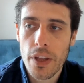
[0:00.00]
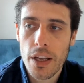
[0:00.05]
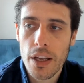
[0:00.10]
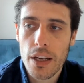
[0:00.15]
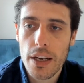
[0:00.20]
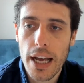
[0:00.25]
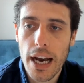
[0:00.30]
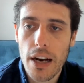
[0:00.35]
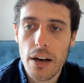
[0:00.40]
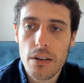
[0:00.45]

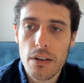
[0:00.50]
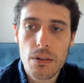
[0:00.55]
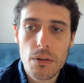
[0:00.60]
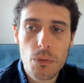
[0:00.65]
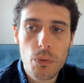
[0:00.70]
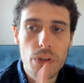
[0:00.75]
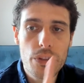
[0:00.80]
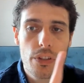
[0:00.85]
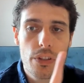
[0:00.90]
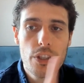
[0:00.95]
Now,
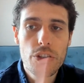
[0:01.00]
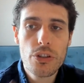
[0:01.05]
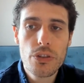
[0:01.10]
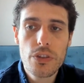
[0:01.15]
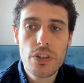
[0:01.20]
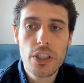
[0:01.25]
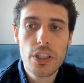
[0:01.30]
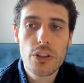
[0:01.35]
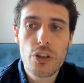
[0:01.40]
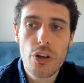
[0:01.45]
what's
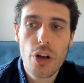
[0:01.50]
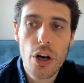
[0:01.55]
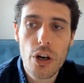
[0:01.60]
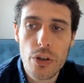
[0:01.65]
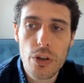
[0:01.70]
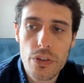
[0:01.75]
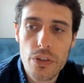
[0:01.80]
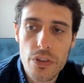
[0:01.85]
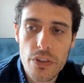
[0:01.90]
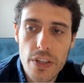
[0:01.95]
interesting to
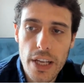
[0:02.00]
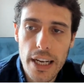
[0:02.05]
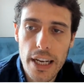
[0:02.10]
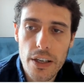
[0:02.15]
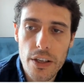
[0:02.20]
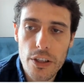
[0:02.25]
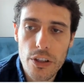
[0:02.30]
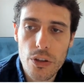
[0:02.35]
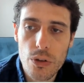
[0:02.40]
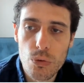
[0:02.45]
note is
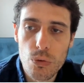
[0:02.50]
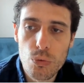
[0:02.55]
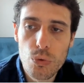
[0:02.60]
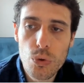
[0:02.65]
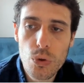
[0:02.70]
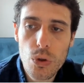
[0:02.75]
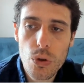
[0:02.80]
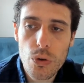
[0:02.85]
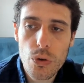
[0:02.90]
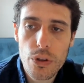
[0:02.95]
that the
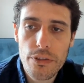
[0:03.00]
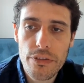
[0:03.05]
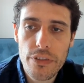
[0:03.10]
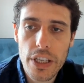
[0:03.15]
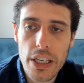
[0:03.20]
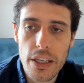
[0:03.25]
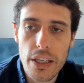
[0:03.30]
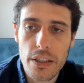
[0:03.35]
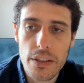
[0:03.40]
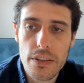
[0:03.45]
ruler of
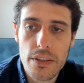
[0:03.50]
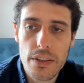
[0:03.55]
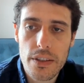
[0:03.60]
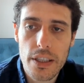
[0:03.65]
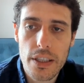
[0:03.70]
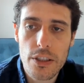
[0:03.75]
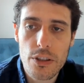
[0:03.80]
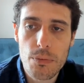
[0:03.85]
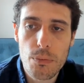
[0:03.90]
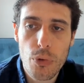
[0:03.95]
Venus
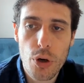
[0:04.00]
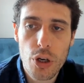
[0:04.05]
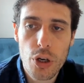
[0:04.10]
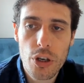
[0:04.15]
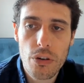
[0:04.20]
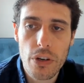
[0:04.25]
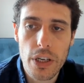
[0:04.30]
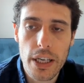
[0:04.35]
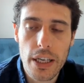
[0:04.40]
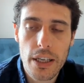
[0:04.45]
is
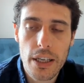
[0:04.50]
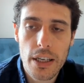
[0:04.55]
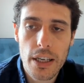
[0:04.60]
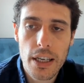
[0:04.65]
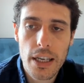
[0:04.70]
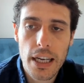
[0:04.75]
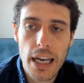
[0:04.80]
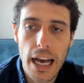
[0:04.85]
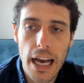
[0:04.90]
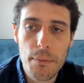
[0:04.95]
Mercury,
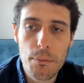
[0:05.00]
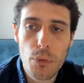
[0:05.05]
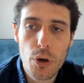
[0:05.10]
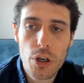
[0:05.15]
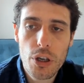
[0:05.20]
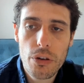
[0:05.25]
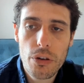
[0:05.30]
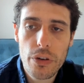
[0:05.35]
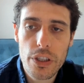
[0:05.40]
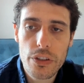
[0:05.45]
and
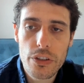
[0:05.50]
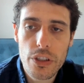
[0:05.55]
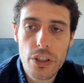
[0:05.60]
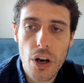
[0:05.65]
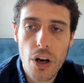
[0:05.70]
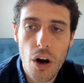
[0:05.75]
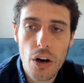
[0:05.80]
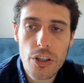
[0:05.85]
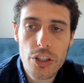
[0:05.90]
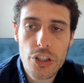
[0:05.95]
Mercury is
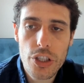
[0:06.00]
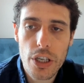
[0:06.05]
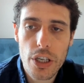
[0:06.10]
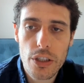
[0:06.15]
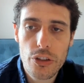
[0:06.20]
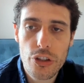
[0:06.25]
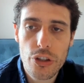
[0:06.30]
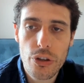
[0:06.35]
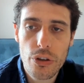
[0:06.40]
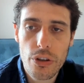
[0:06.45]

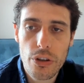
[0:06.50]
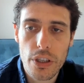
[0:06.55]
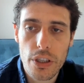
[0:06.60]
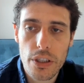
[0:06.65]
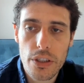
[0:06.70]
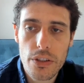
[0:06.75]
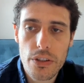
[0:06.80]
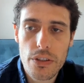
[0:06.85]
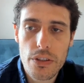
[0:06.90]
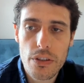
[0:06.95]
conjunct
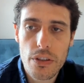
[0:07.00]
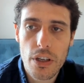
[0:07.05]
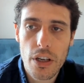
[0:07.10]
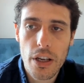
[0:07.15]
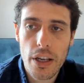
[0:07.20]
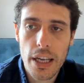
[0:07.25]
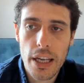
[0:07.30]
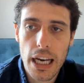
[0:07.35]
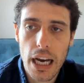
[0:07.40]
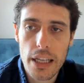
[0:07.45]
Uranus
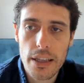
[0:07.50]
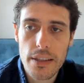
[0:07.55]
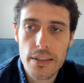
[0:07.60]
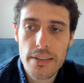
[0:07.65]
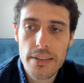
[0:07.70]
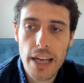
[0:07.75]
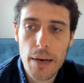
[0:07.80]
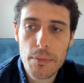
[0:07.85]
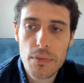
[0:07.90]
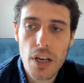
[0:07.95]
at the
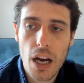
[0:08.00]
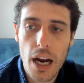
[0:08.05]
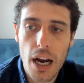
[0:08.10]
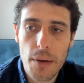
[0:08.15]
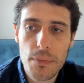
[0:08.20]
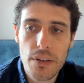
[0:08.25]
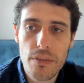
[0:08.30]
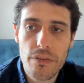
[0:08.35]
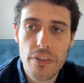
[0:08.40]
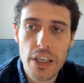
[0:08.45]
same time
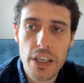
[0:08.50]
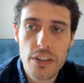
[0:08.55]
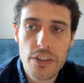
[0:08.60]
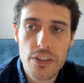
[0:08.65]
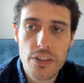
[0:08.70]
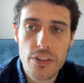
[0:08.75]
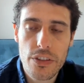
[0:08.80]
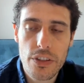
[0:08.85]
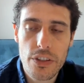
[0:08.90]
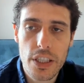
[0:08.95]
that
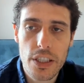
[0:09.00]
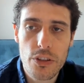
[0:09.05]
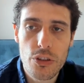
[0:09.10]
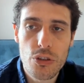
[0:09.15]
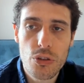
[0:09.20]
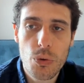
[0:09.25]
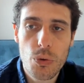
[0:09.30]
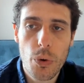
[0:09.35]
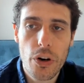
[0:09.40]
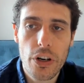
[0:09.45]
Venus is
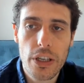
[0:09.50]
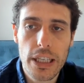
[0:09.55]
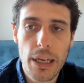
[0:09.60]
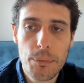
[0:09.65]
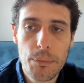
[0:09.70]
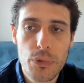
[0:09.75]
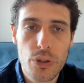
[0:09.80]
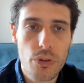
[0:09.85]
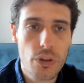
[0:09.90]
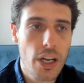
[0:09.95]
squaring
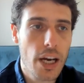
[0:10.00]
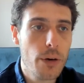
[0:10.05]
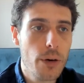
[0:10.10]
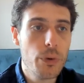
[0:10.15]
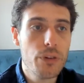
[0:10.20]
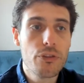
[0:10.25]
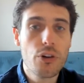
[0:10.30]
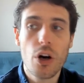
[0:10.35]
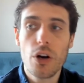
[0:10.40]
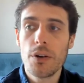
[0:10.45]
Neptune. Now,
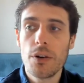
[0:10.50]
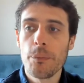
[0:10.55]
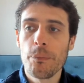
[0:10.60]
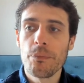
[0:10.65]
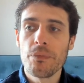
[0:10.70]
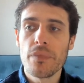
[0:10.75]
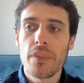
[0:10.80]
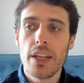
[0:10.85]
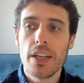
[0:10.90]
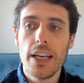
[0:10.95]
we've got
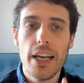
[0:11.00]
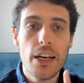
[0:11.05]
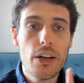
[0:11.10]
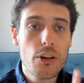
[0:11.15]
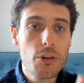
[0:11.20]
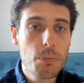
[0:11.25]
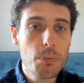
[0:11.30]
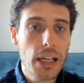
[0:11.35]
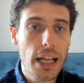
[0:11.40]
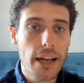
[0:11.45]

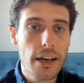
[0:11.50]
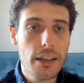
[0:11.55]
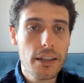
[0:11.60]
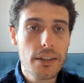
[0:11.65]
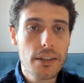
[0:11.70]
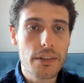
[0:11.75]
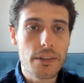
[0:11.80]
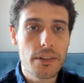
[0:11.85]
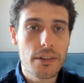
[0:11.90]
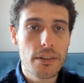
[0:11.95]
inner
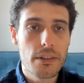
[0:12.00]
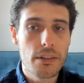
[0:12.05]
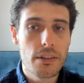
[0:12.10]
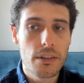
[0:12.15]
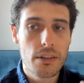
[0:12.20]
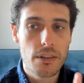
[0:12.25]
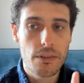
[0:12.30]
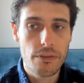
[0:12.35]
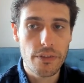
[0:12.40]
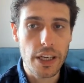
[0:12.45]
planets,
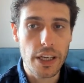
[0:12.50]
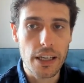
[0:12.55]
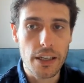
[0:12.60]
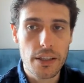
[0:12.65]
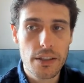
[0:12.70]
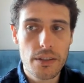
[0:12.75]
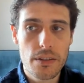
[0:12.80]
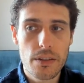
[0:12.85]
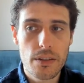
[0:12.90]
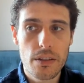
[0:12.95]

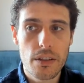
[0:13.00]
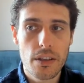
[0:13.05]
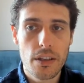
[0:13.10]
Venus,